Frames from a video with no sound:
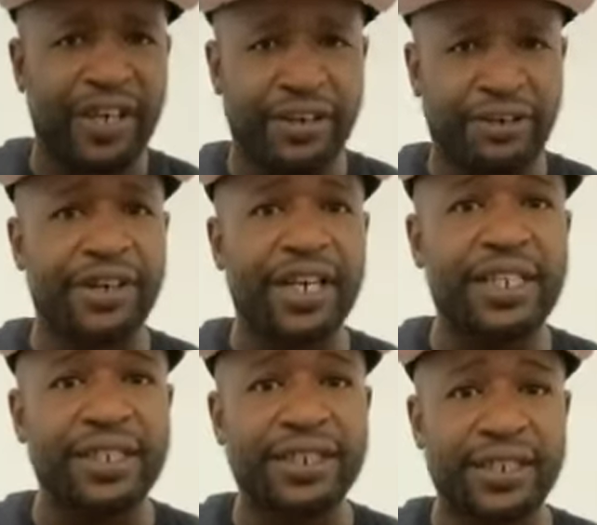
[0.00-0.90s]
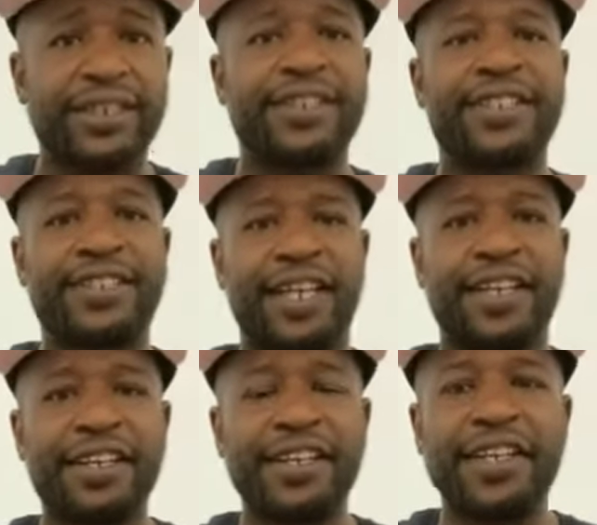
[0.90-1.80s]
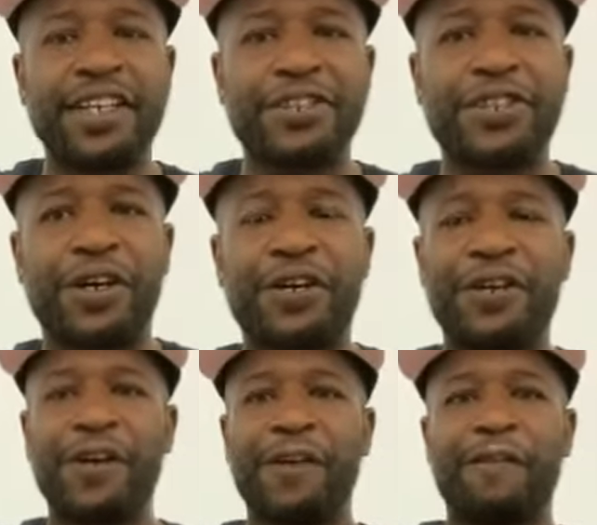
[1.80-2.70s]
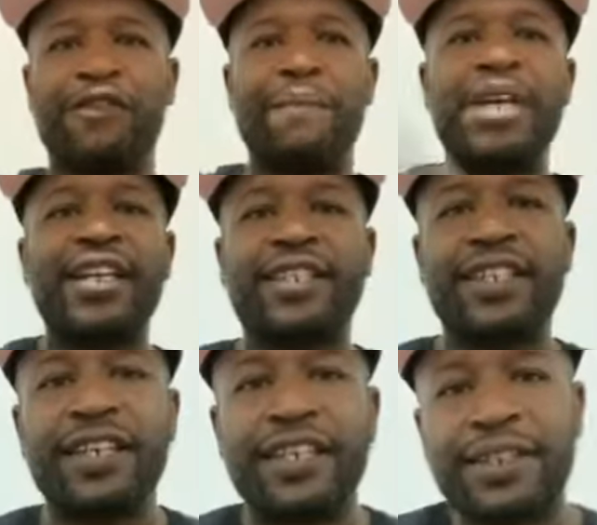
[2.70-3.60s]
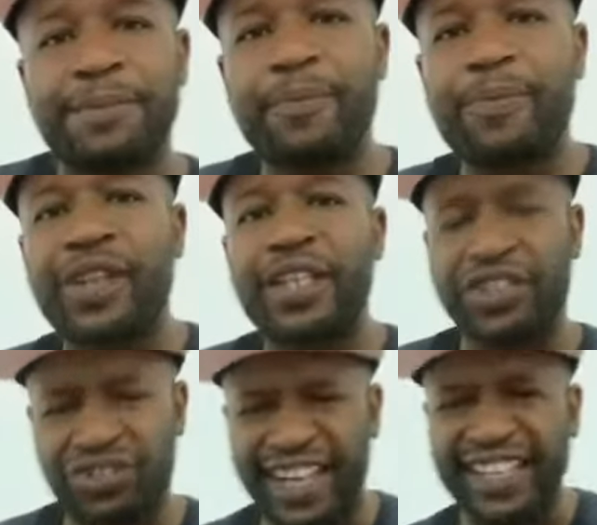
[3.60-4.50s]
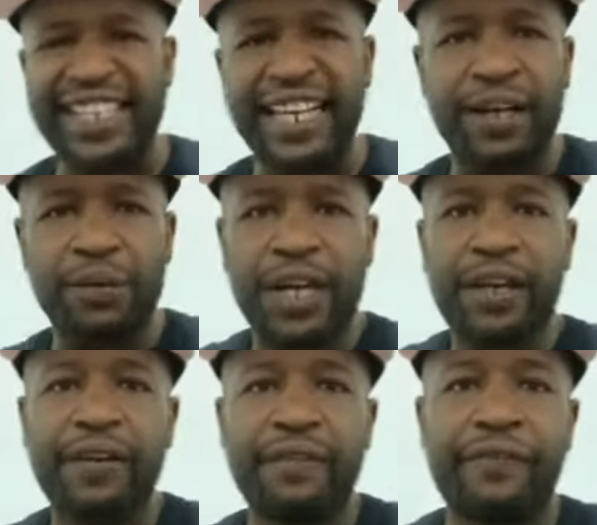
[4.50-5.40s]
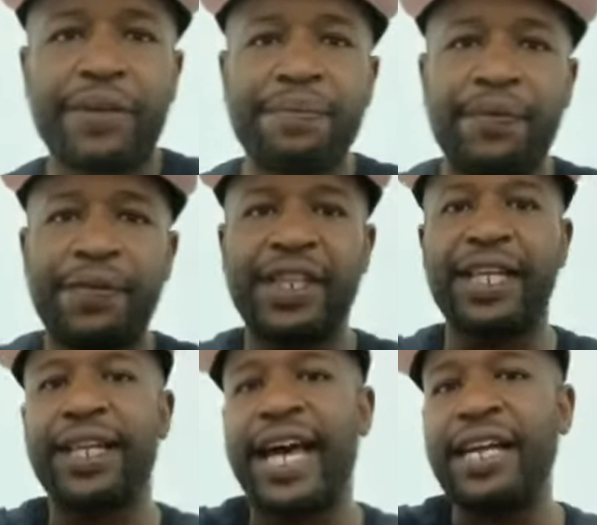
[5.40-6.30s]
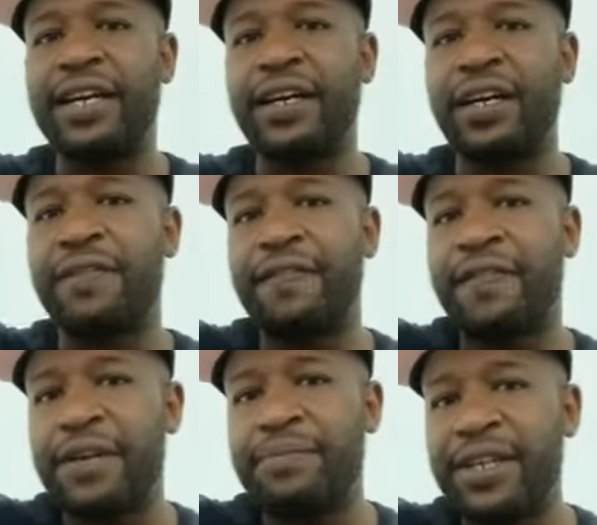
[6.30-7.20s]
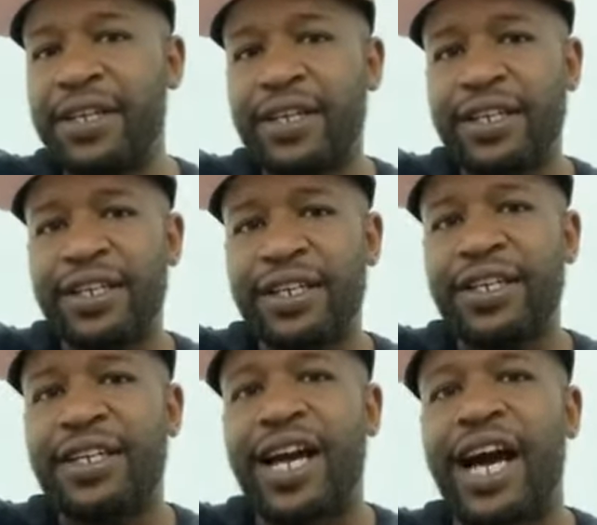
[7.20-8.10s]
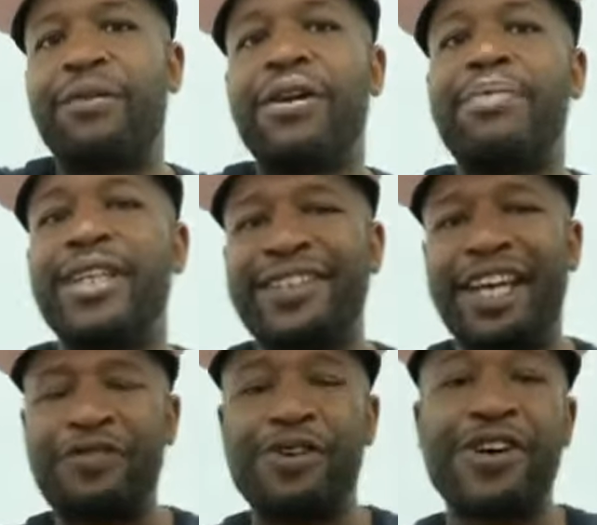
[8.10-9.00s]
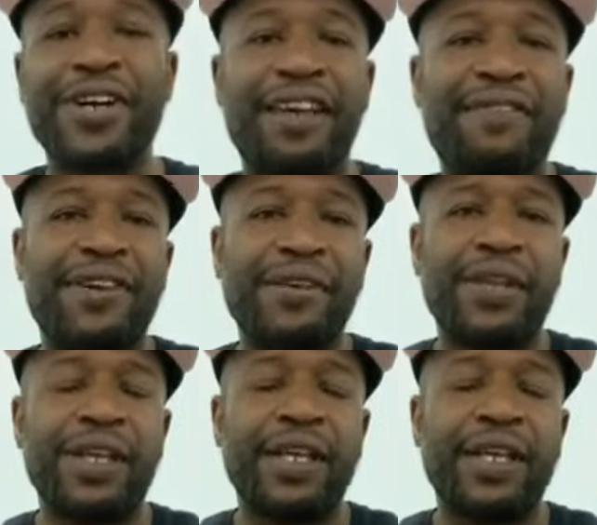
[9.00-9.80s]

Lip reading: careers to this day. So for me to try to take away from the light of them, I would have been dead wrong, I felt.